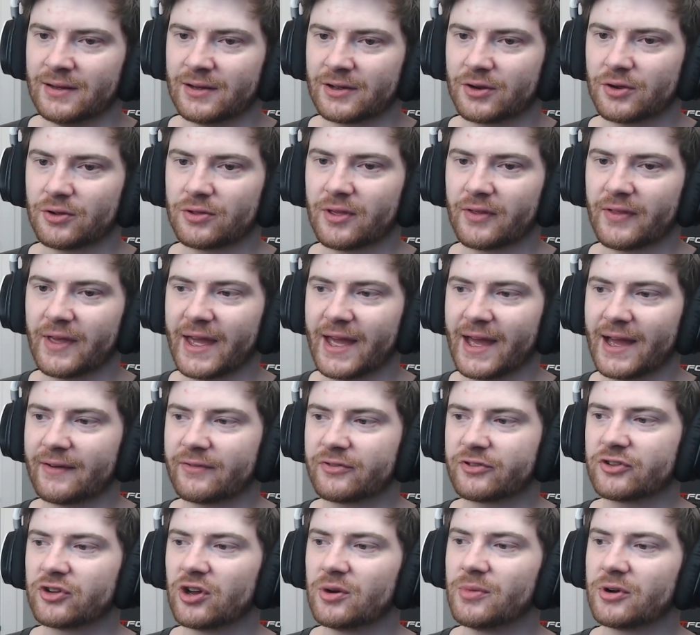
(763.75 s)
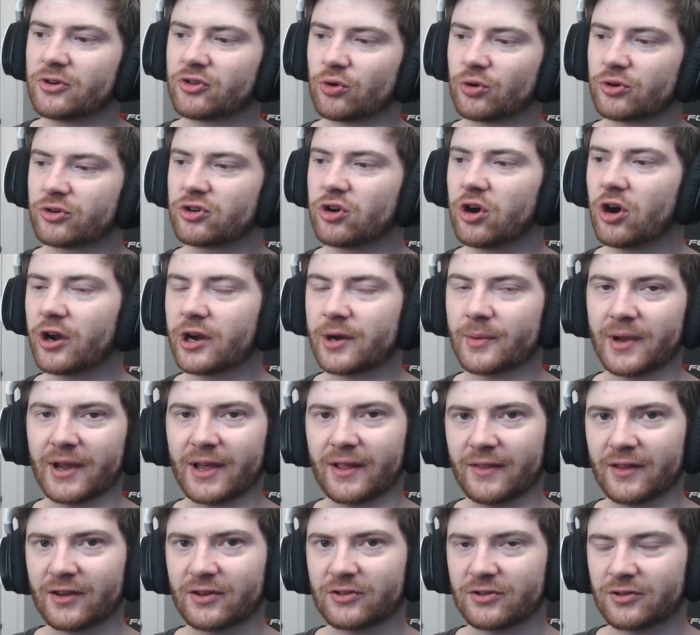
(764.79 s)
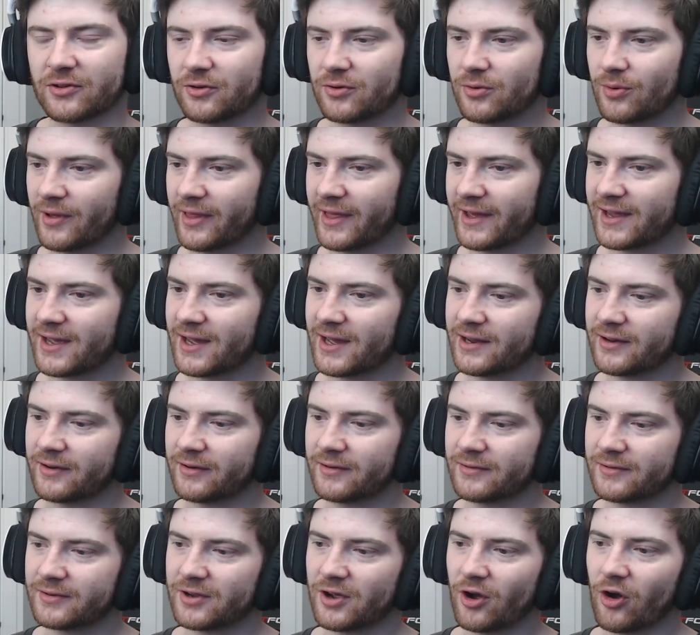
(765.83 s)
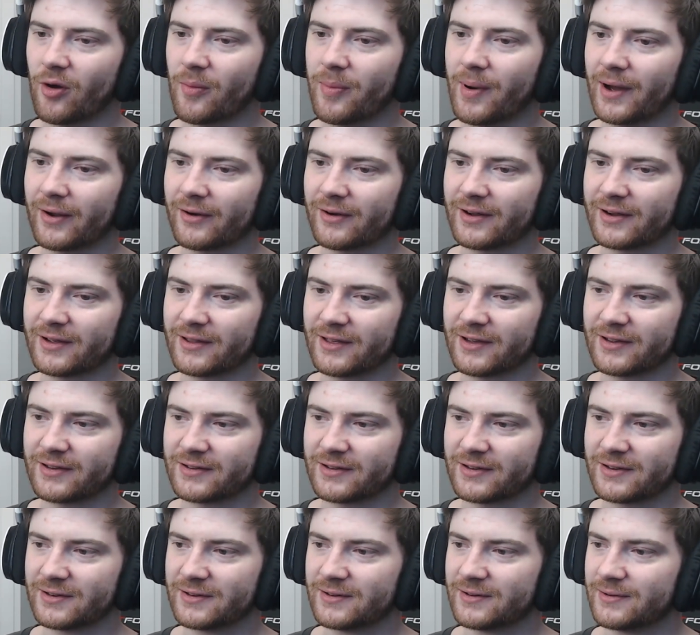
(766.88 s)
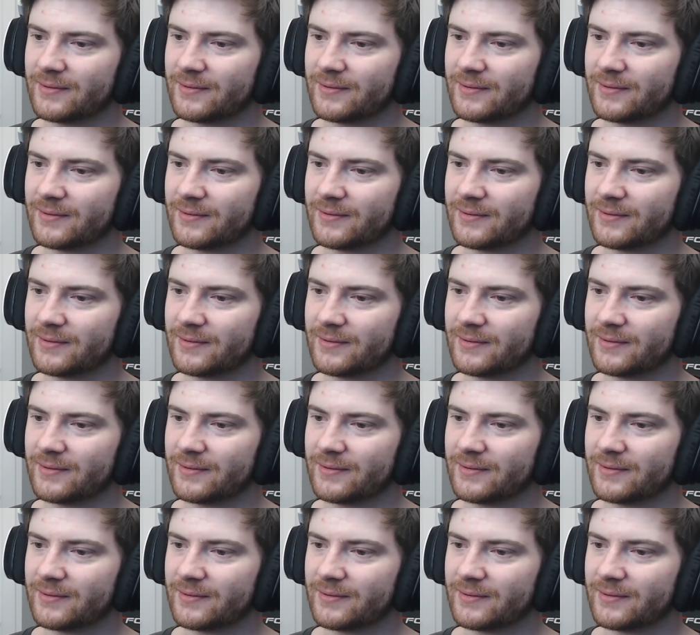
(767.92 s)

Good that they have so much autonomy in this school where they can go about like this.